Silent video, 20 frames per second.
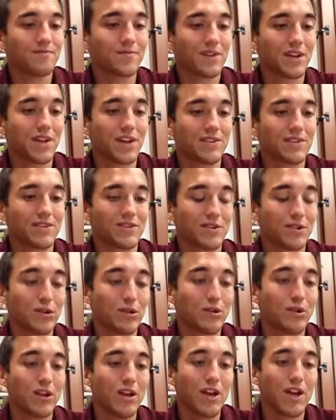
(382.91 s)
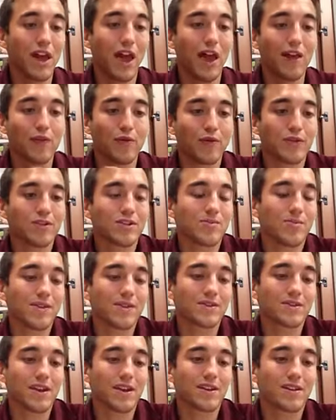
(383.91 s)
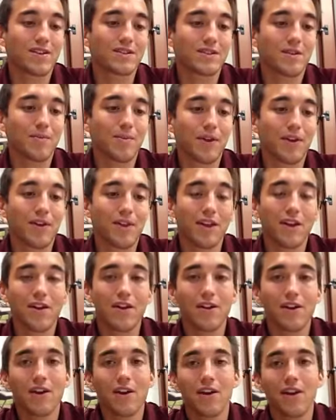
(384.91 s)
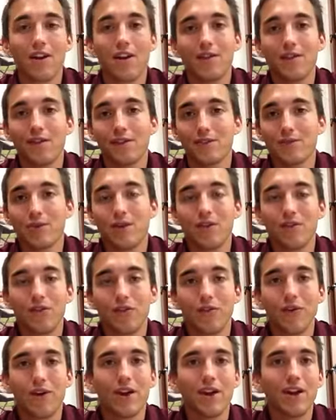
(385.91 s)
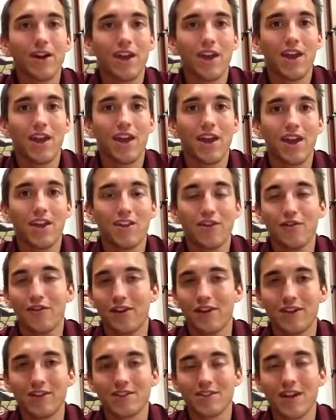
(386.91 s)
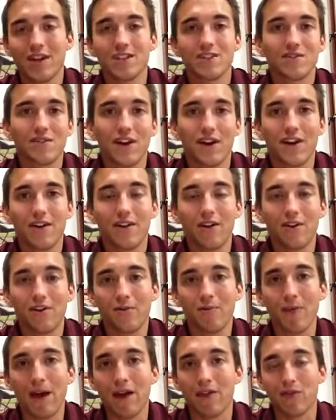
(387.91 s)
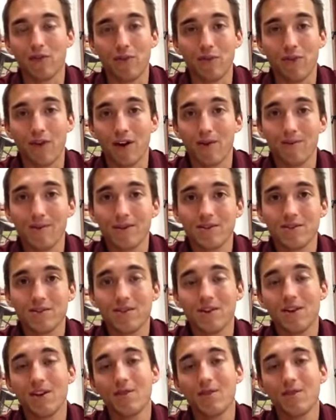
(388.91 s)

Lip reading: Okay, so everyone should be selecting something there. If you're 12th grade and you've already satisfied all your math requirements,